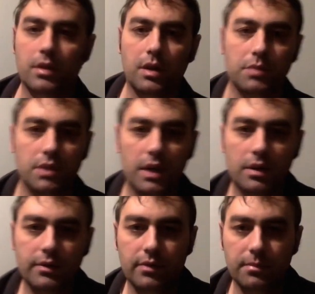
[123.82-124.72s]
was learning
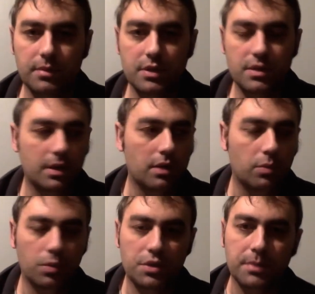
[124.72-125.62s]
from some kind of
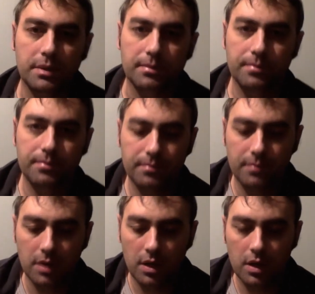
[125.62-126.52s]
woodsman
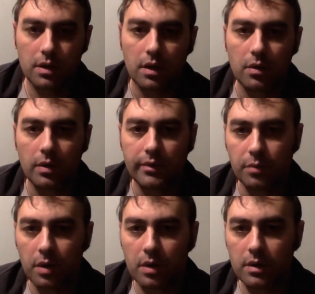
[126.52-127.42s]
that if you
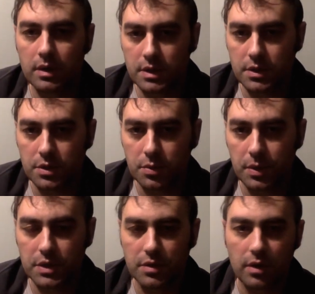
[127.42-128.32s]
are in a
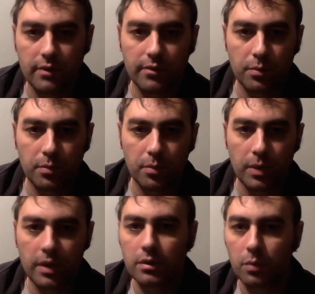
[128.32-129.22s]
situation of way
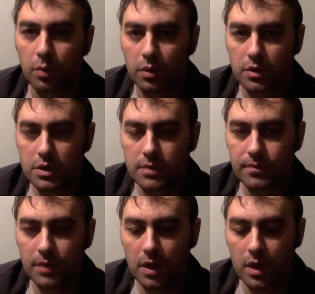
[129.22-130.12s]
out in the woods,
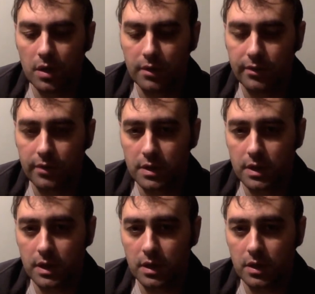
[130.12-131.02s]
the first
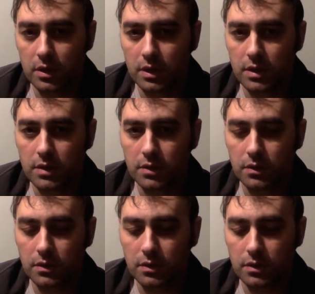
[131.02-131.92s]
thing you need to
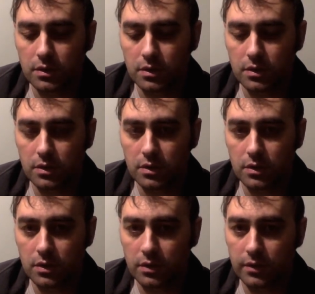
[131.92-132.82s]

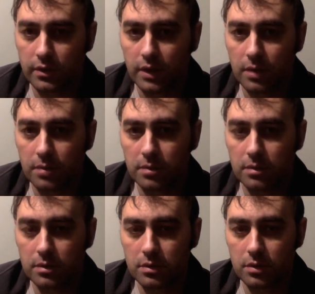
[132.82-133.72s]
develop
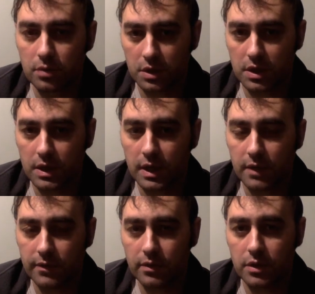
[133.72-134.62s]
or create
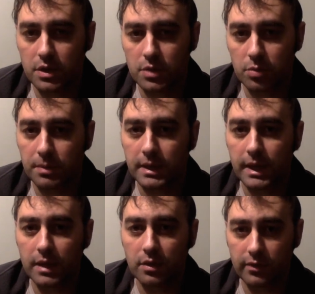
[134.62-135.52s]
first would be
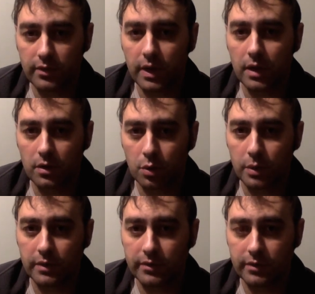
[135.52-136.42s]
getting your fire going
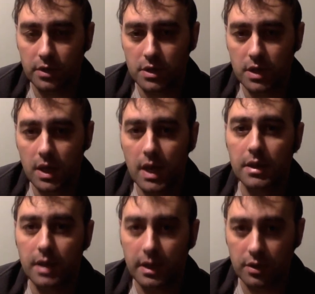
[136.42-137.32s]
first,
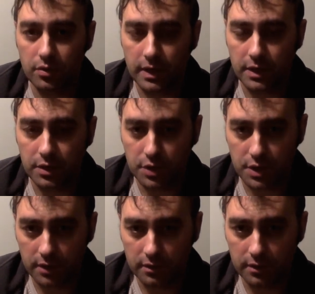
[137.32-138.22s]
then create your
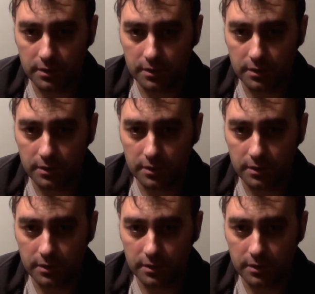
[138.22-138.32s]
shelter.